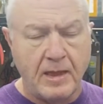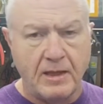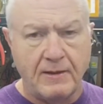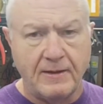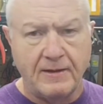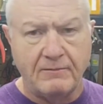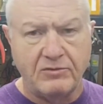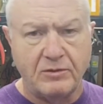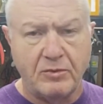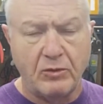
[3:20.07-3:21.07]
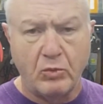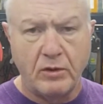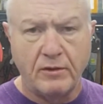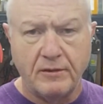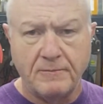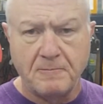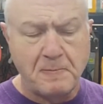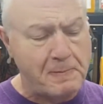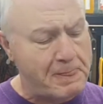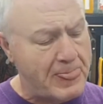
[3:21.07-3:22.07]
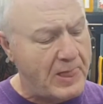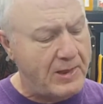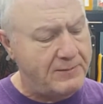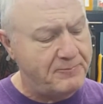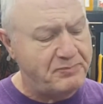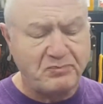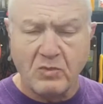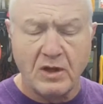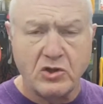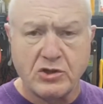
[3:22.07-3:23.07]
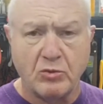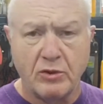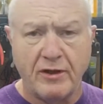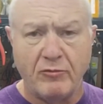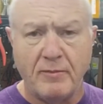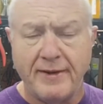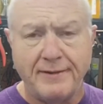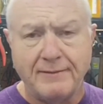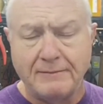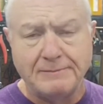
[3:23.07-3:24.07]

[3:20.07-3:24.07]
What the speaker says: and if somebody wanted it, they just would have never made it,